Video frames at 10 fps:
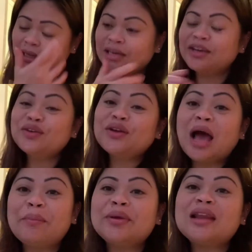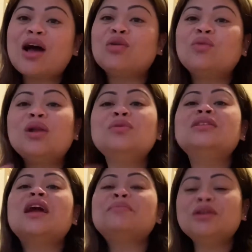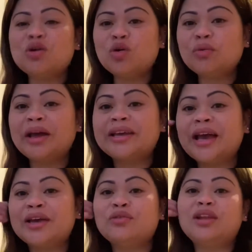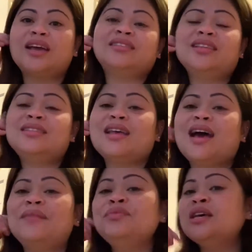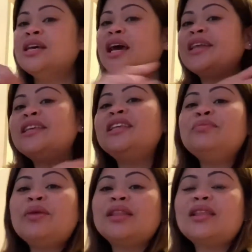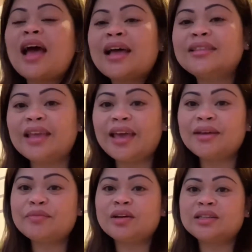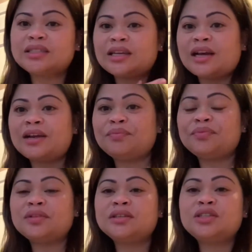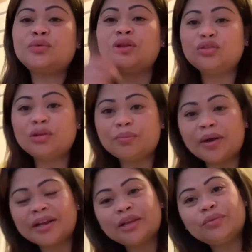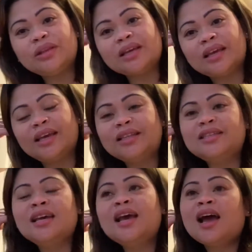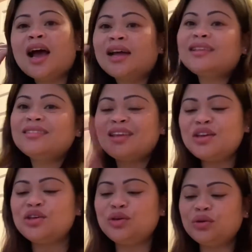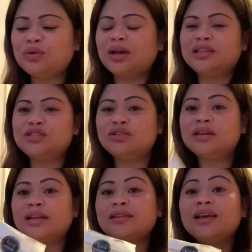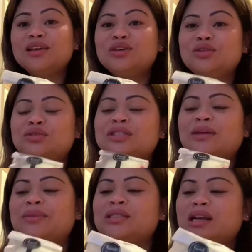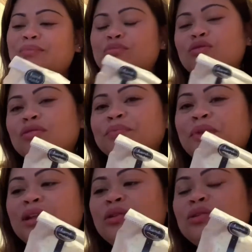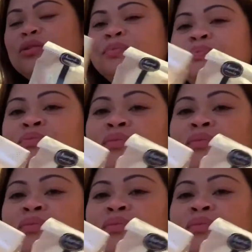Ngayon, happy na ako. While we're driving home, I collected na. I didn't meet ate because she went to the party with the kids. Ate, thank you. Ate Jonah, thank you sa masarap mong ano.